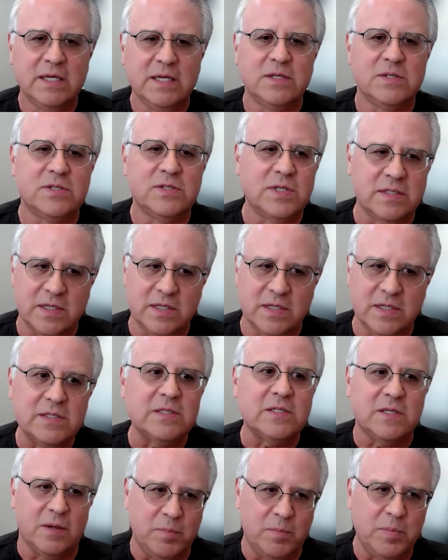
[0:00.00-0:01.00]
says, this
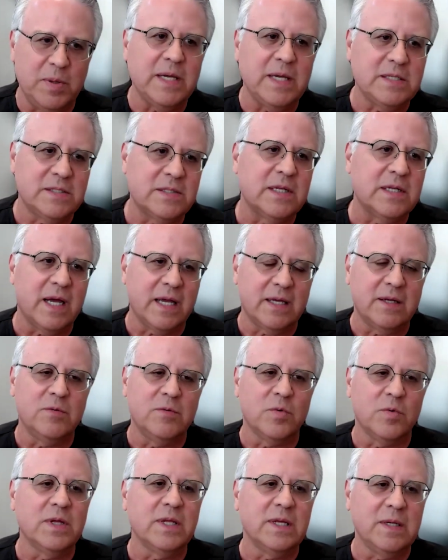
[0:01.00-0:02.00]
is a place that I can
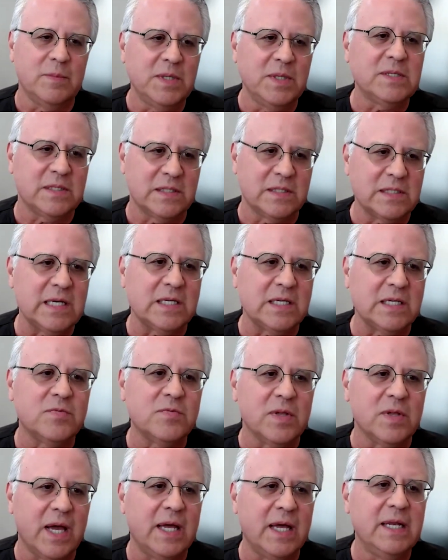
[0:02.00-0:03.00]
really be
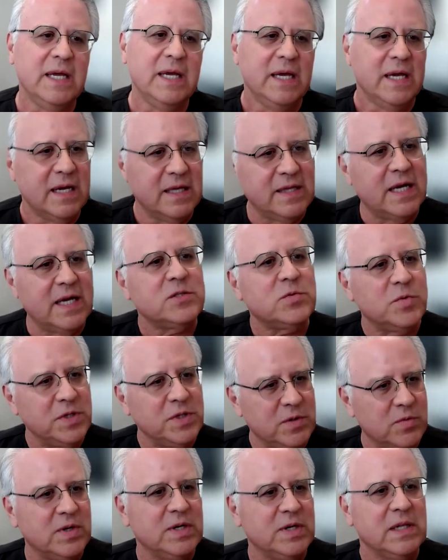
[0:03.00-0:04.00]
successful at. And that's where
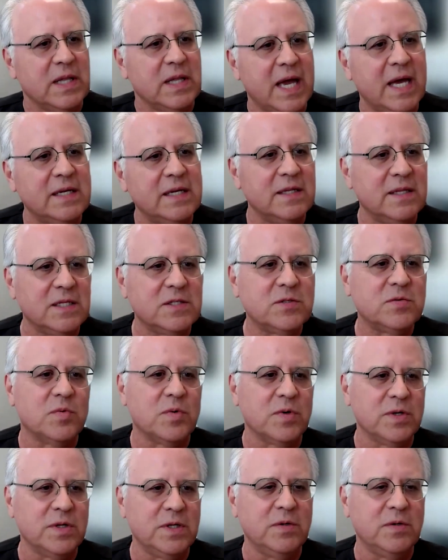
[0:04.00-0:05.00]
you want to land. And that's
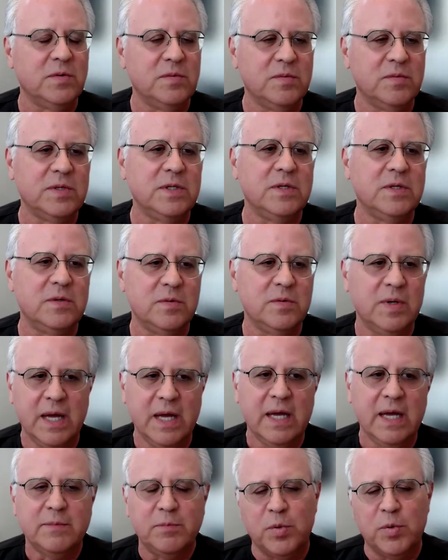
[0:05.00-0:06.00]
where you
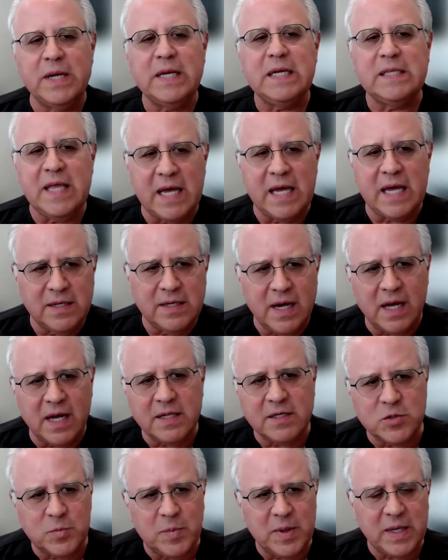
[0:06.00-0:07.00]
bringing that
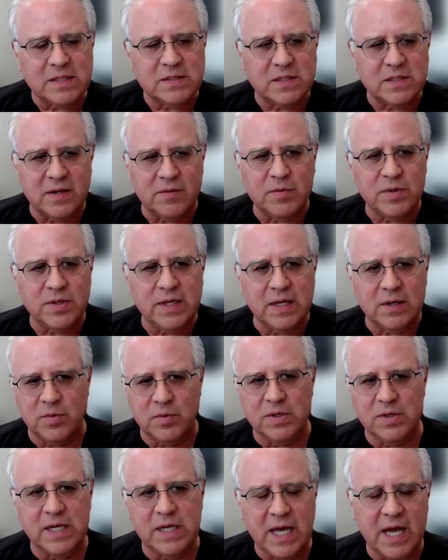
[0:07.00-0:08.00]
knowledge base and everything
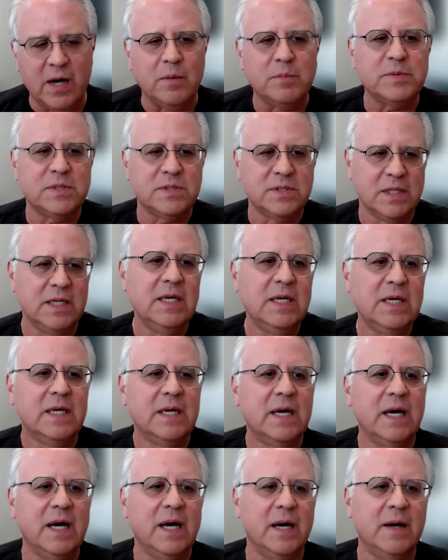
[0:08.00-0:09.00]
really helps
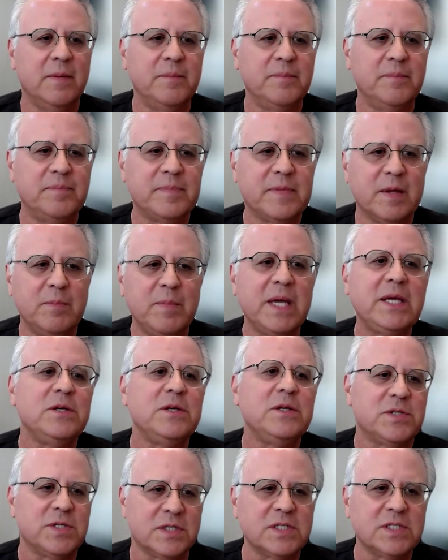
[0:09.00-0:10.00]
make
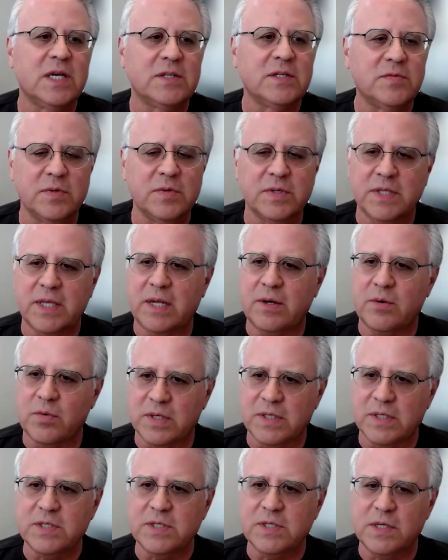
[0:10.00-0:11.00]
you successful in that
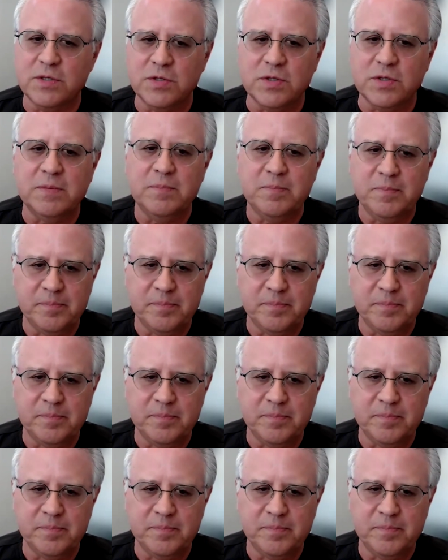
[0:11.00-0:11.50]
organization.